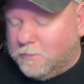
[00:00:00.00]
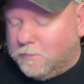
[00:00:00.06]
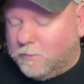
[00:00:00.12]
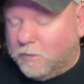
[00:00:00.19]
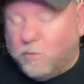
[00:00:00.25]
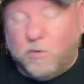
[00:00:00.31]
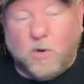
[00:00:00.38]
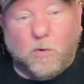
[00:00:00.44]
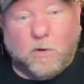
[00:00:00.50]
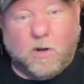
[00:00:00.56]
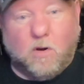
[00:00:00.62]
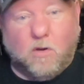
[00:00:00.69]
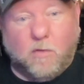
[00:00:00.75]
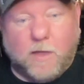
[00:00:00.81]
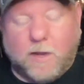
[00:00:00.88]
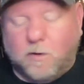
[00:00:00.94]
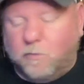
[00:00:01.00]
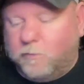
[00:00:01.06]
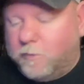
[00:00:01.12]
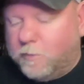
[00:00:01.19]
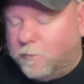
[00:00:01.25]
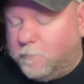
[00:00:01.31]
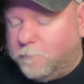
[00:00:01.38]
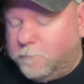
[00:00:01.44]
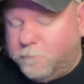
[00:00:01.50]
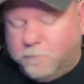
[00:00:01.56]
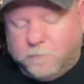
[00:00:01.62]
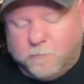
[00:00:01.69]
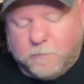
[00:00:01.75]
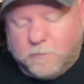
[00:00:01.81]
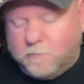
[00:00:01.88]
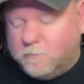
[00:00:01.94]
logo and all that on there.
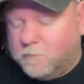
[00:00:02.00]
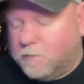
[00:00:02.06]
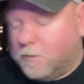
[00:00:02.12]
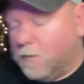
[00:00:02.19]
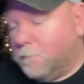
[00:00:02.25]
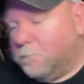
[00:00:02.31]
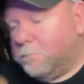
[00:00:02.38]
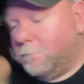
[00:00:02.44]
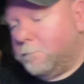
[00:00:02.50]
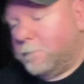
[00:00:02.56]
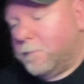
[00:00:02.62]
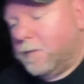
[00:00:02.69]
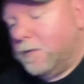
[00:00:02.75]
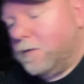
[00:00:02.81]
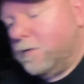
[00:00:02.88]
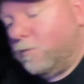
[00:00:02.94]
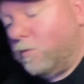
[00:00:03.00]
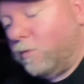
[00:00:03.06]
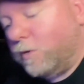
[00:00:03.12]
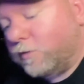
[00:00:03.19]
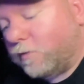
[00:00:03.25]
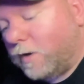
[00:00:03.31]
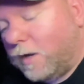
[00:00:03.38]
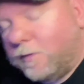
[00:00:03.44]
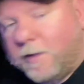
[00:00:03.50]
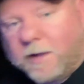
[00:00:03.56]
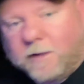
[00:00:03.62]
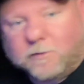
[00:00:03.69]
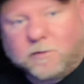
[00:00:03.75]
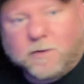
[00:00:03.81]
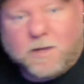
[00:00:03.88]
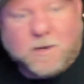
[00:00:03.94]
Yep, I'm gonna try
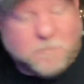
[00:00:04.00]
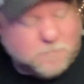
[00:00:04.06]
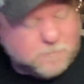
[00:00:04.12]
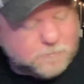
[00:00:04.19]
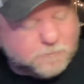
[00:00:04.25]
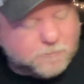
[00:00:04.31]
that today,